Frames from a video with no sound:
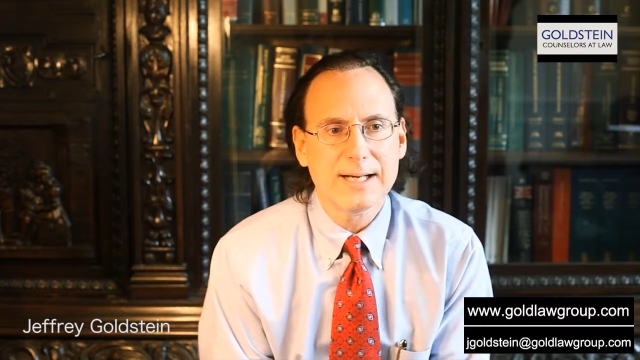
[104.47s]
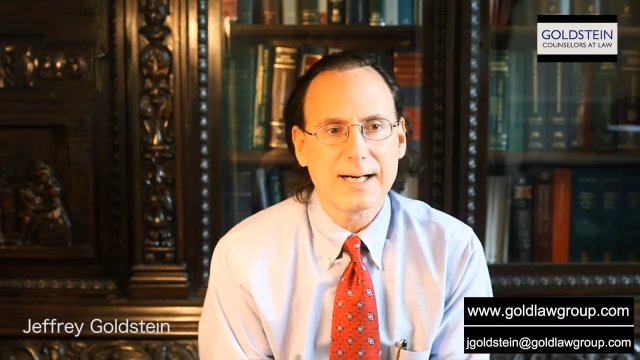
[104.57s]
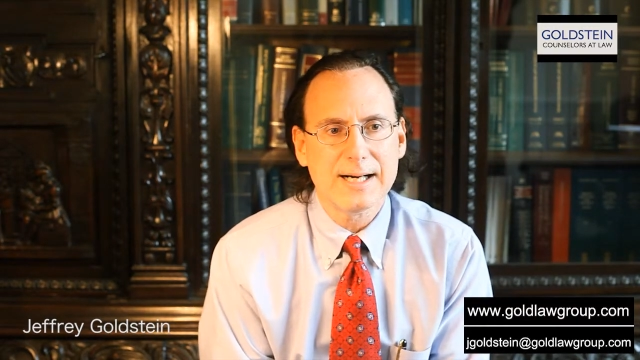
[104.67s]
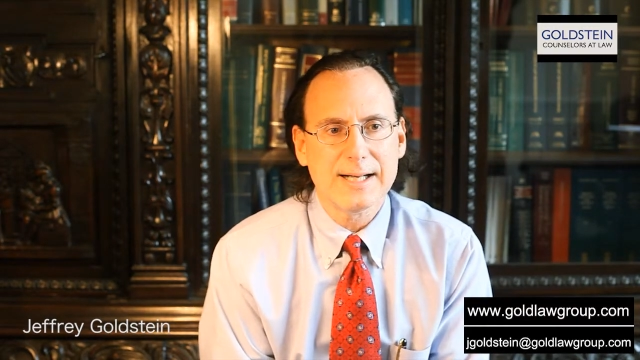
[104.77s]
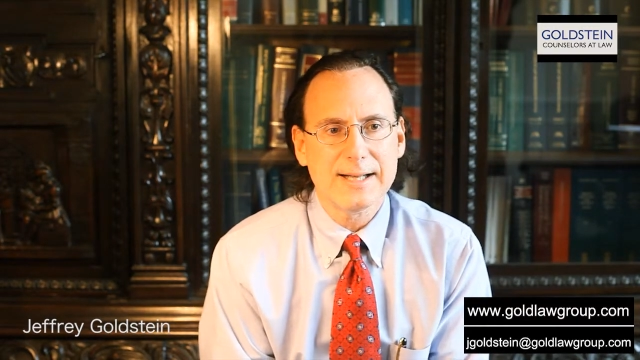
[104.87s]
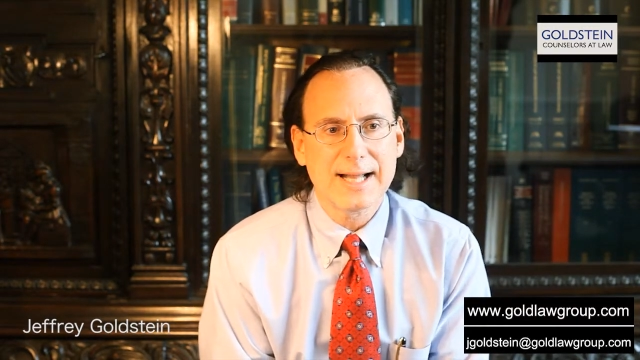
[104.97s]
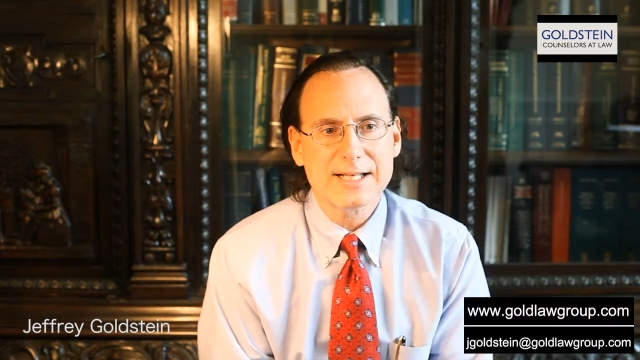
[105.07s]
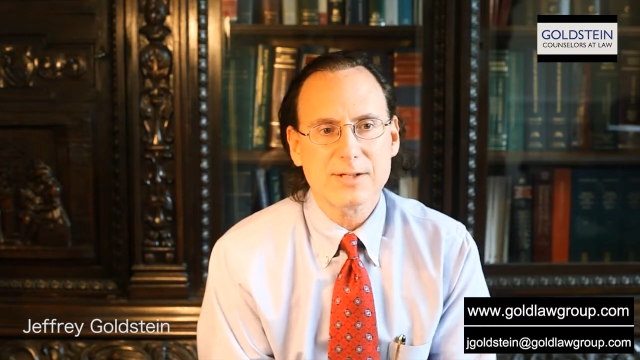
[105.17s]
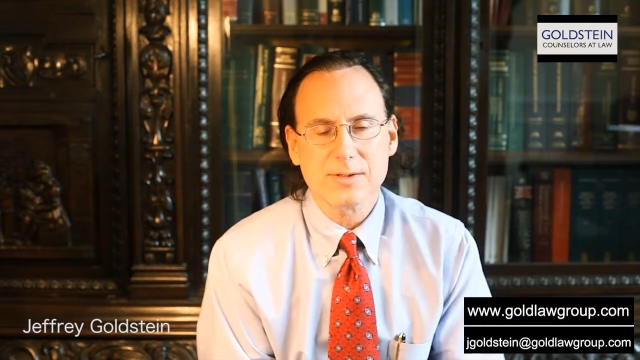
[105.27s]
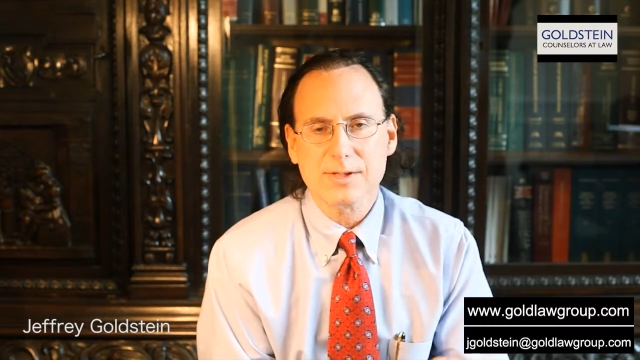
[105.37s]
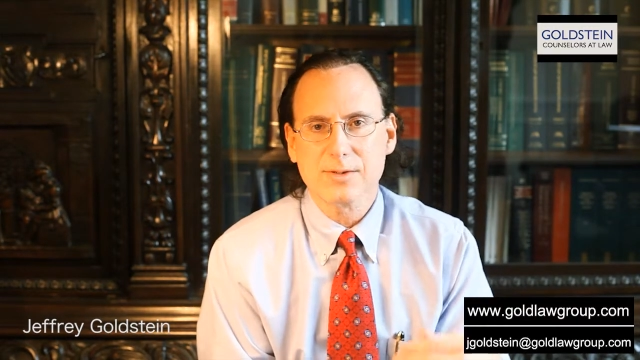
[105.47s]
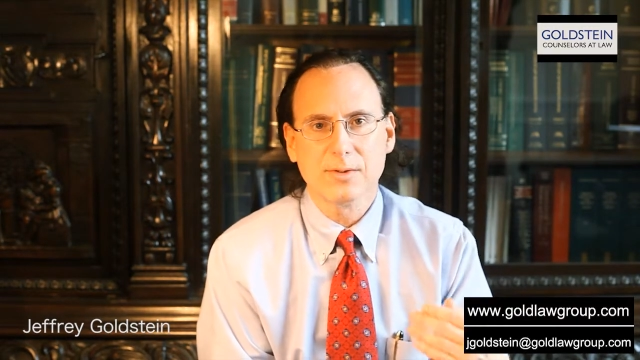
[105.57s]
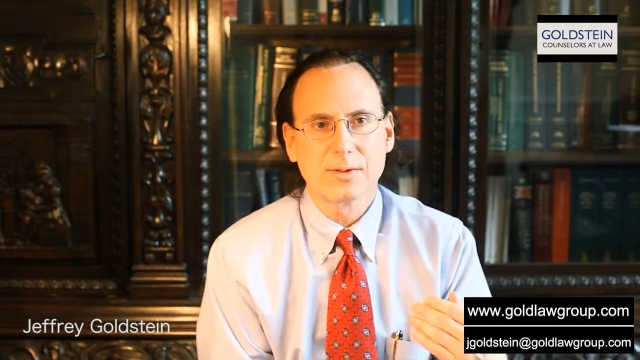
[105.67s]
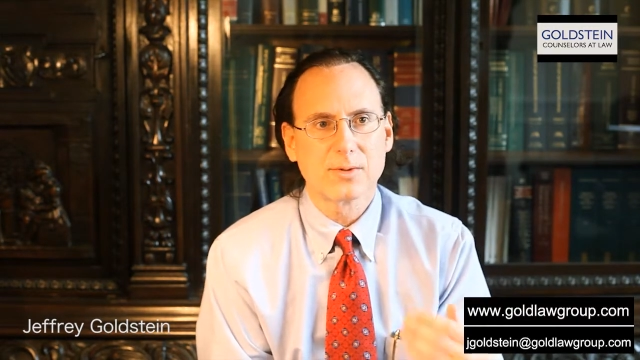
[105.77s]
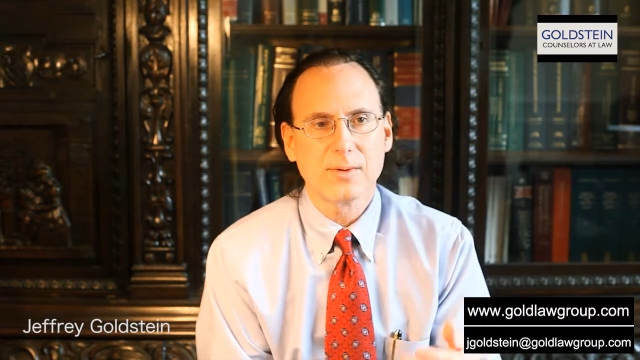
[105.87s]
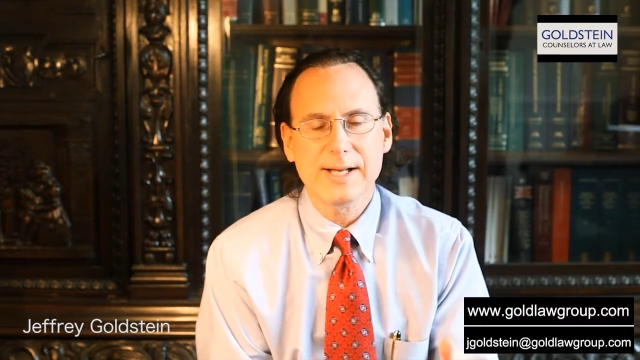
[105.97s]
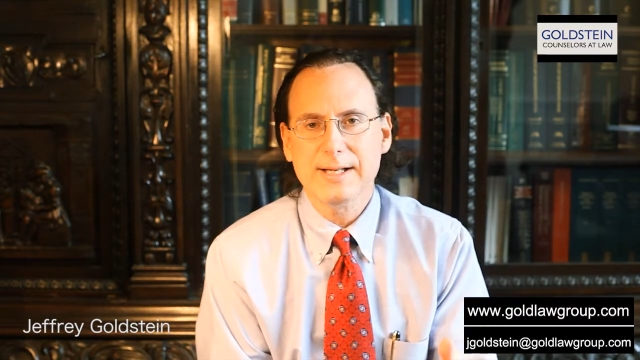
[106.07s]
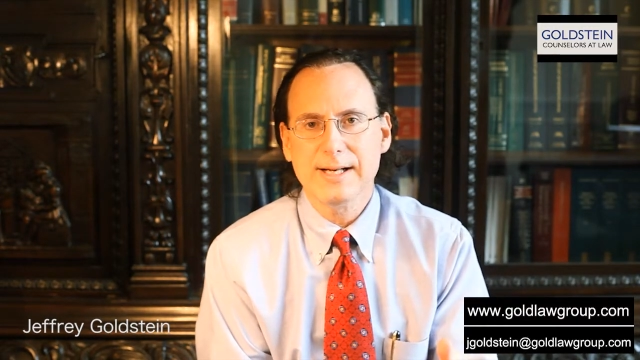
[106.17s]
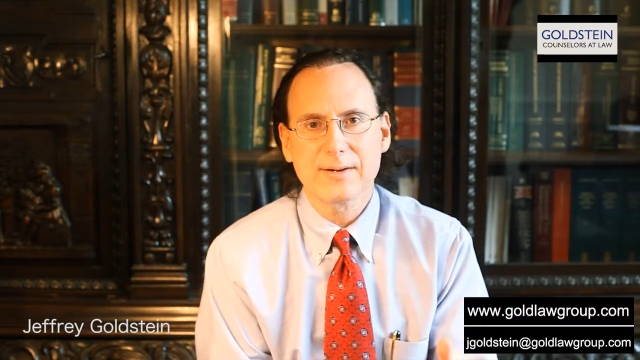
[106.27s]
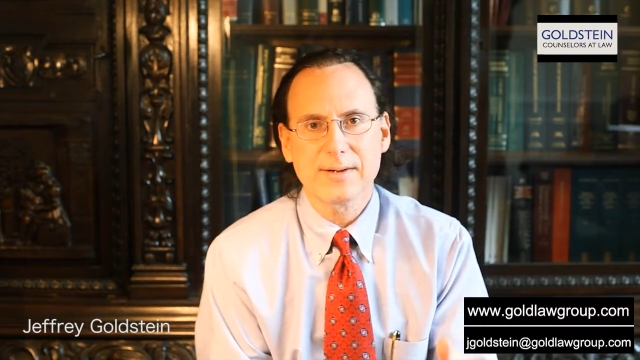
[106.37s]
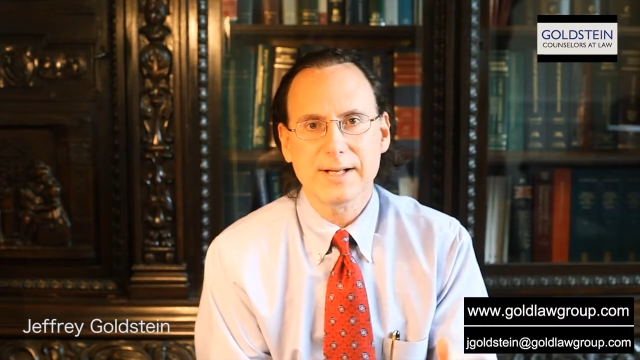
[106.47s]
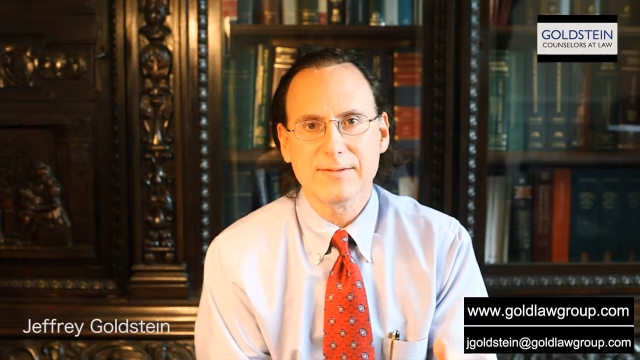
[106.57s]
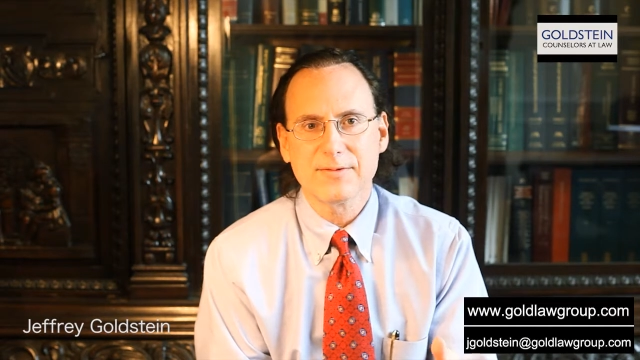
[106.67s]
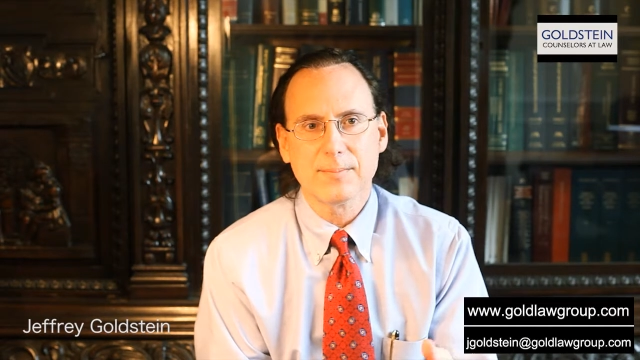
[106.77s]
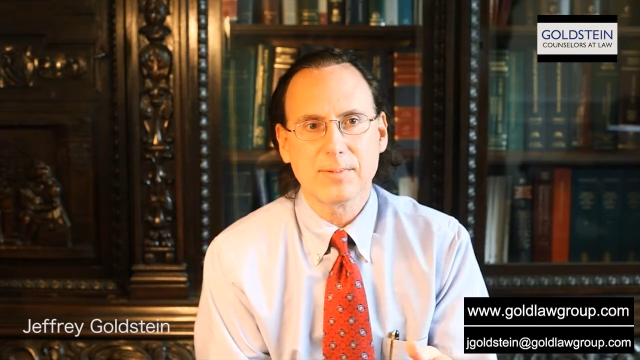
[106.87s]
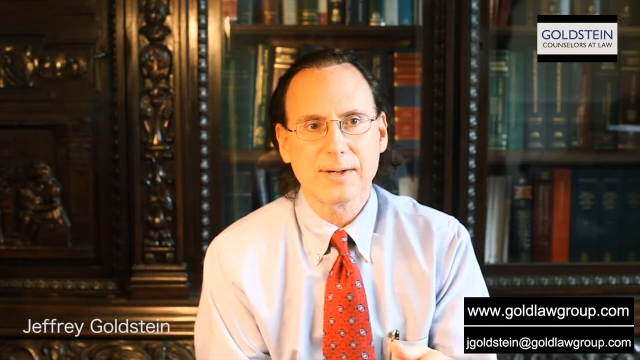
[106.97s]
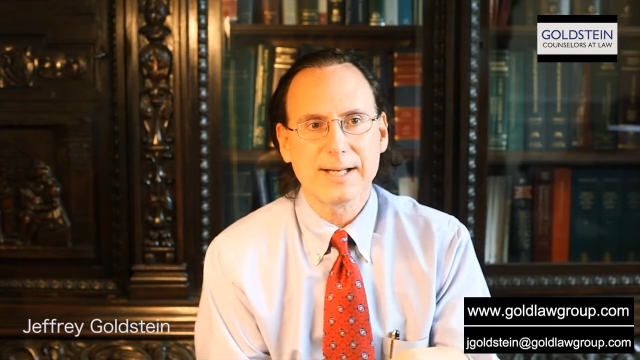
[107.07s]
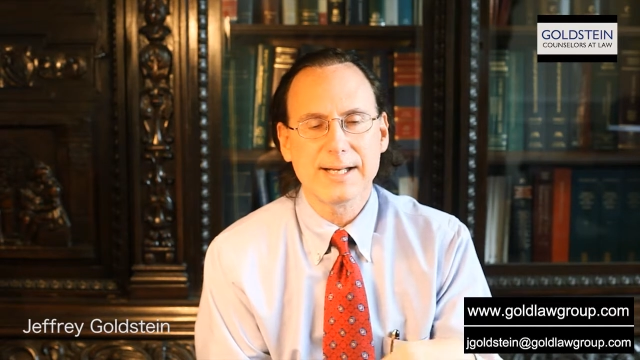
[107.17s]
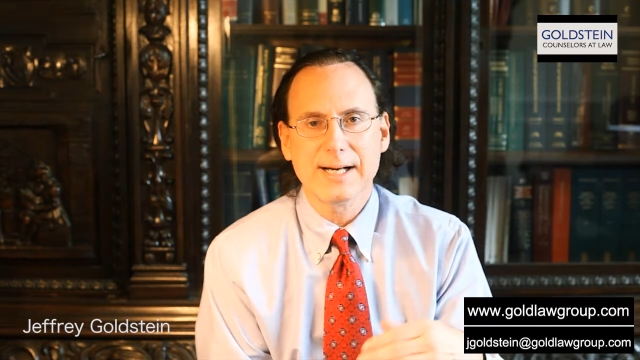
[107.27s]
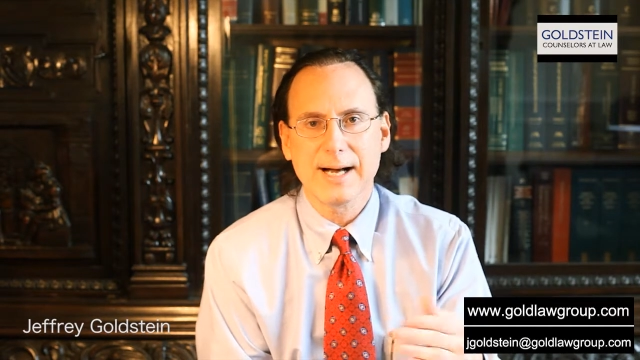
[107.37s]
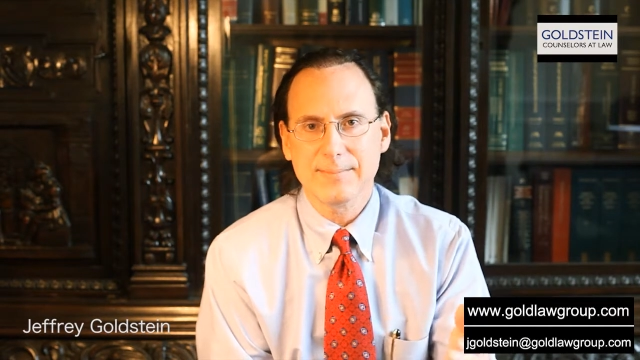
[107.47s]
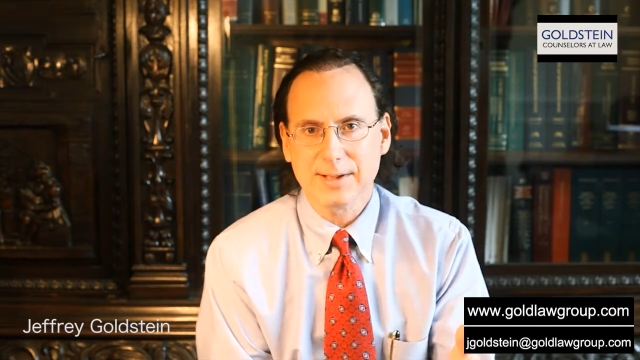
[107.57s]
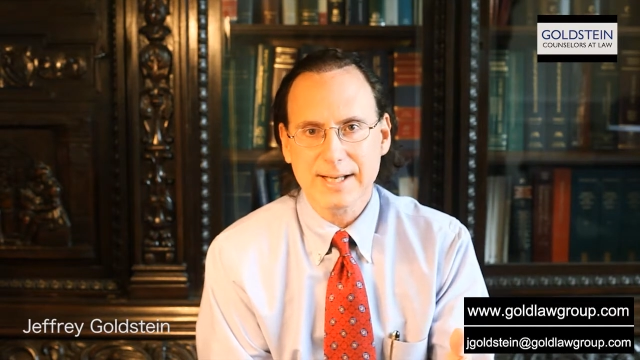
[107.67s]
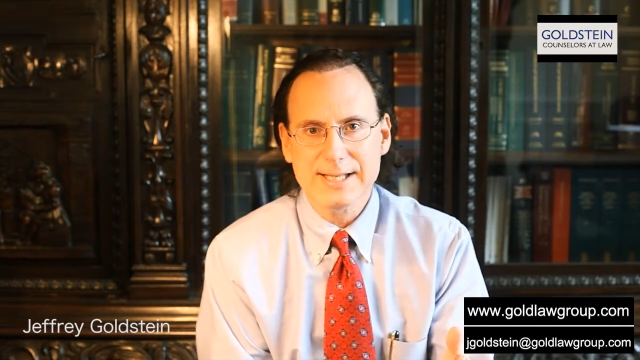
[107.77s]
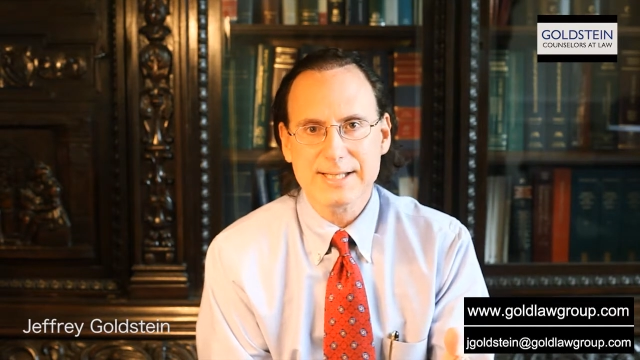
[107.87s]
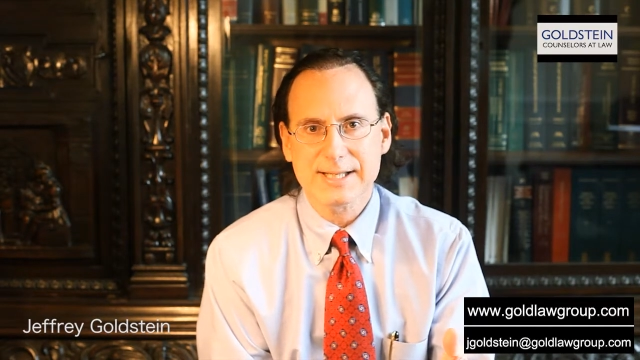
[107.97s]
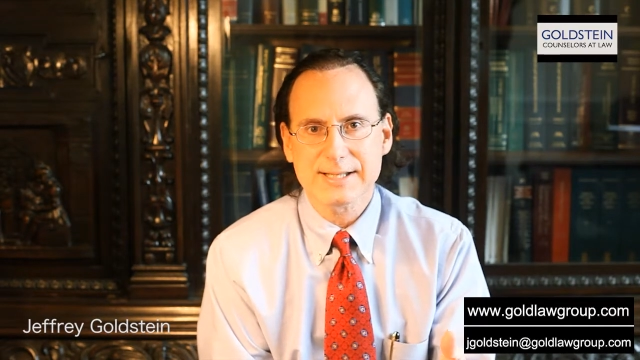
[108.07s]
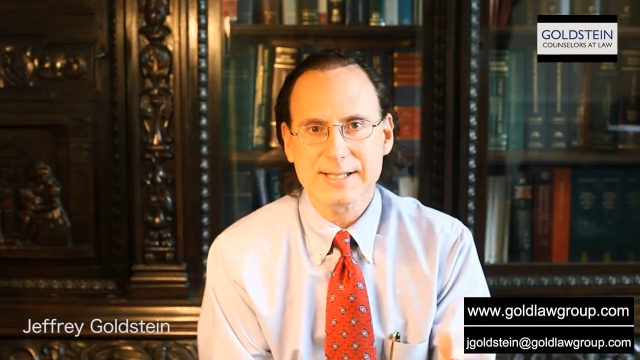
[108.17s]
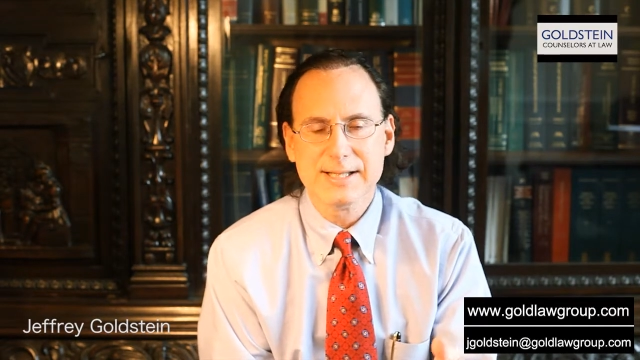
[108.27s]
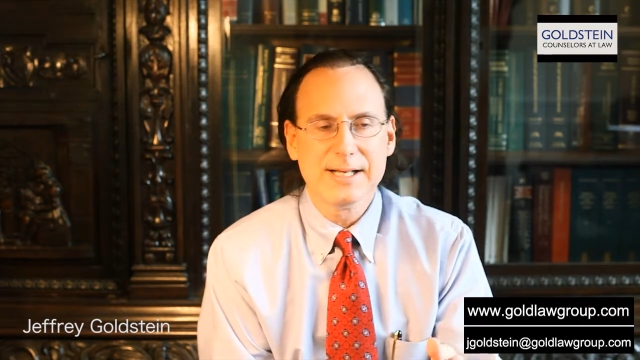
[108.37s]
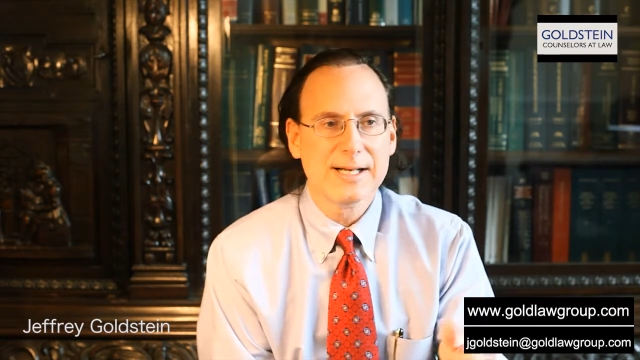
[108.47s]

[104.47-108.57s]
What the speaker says: And that's also a great area for bringing in obligations